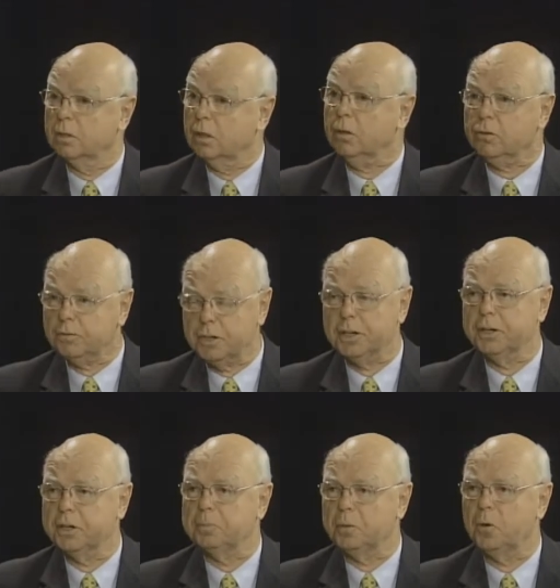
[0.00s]
Those are
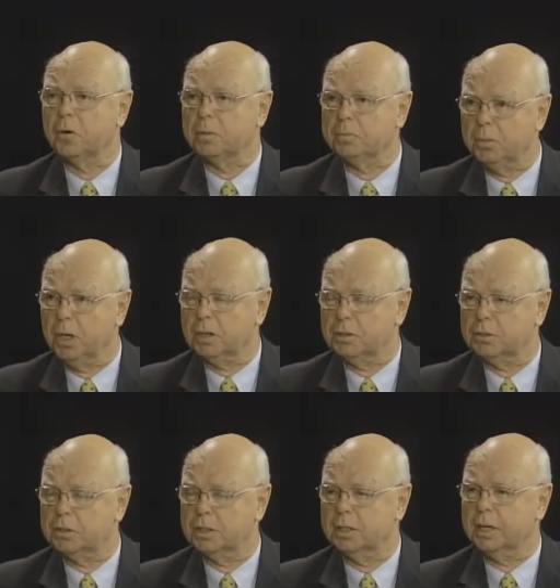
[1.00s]
very important
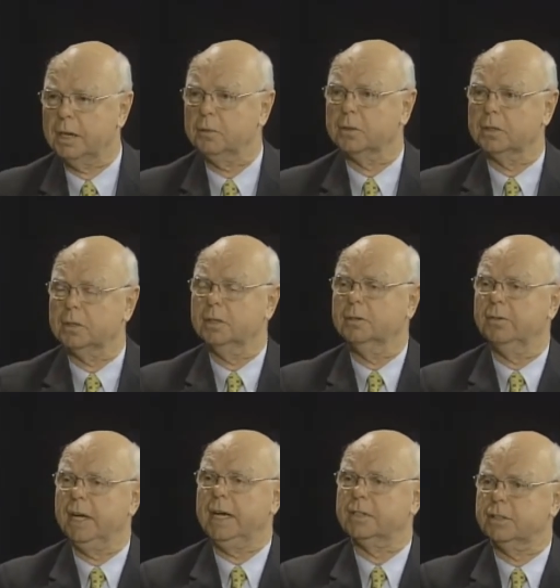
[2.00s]
buttons, and I would
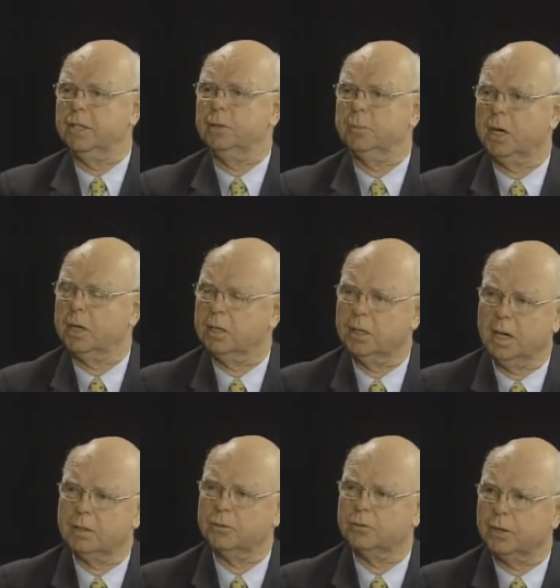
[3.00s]
advise anybody
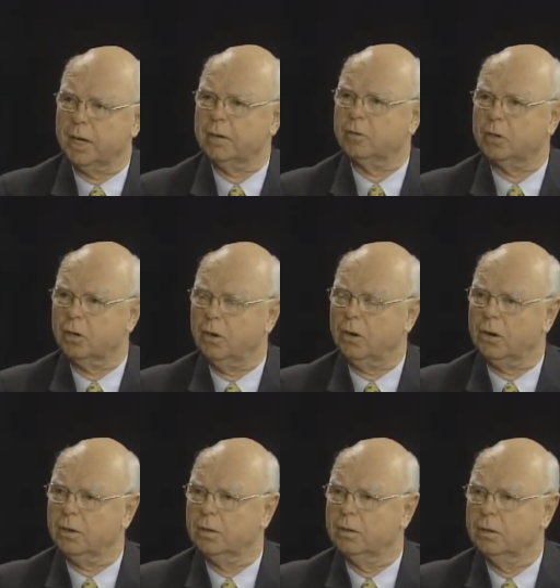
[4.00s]
not to drive a car